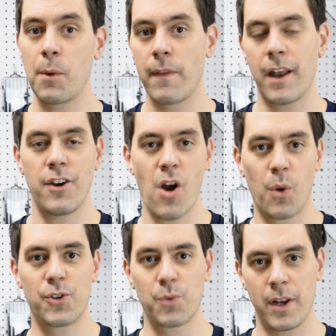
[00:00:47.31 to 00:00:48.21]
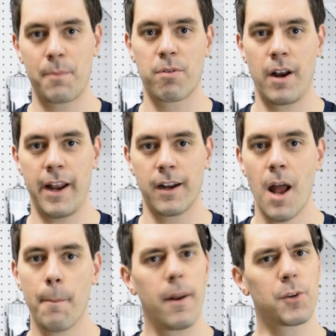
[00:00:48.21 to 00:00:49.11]
anyone that knows 3D printing,
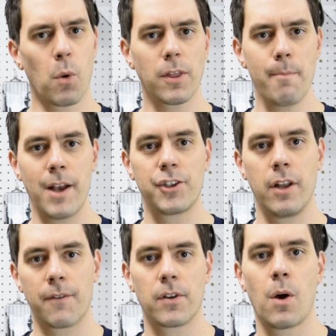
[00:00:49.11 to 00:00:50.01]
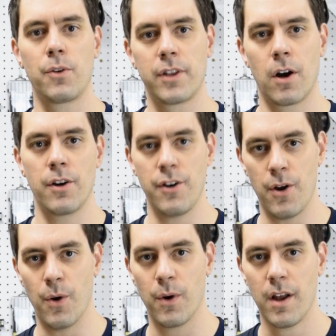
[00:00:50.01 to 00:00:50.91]
but it's worth mentioning for those that are
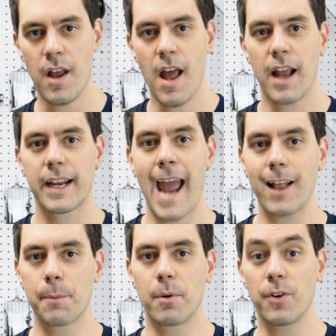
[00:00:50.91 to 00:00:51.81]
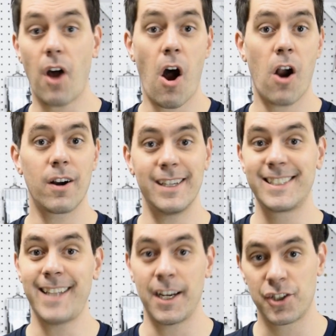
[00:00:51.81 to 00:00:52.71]
new. Calipers are
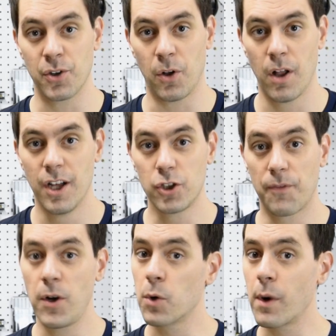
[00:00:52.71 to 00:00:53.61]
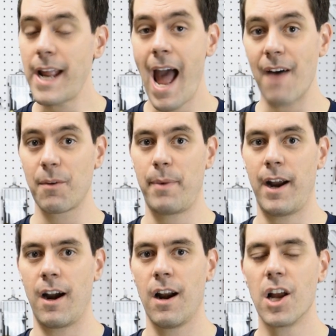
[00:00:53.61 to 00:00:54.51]
essential, so if you don't already have a
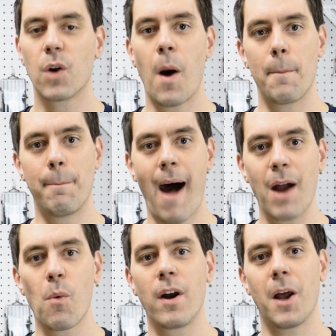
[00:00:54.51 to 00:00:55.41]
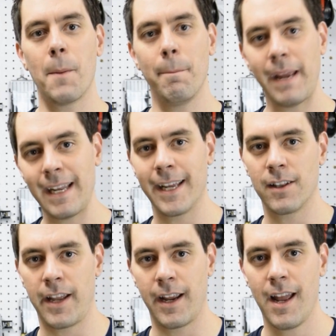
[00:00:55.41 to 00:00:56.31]
pair, go out and buy one
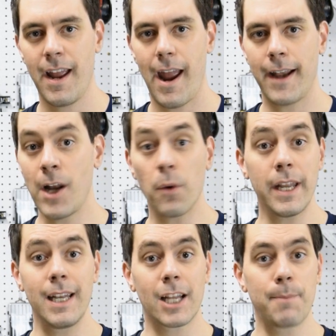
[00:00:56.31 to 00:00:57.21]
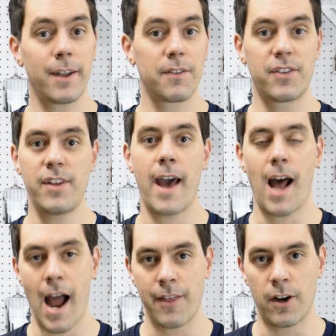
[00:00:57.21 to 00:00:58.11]
immediately. And you don't need an expensive set
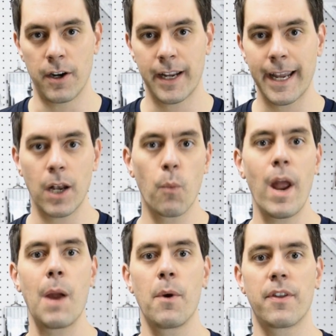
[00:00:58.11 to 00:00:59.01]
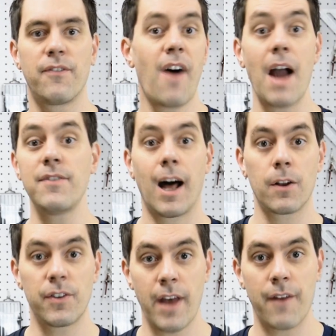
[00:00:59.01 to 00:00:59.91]
either. You can get away with a
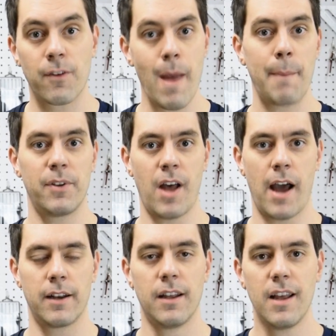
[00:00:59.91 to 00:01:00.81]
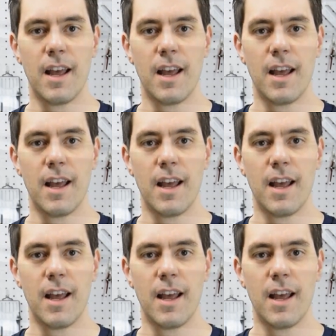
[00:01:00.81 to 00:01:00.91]
$5 set from Amazon.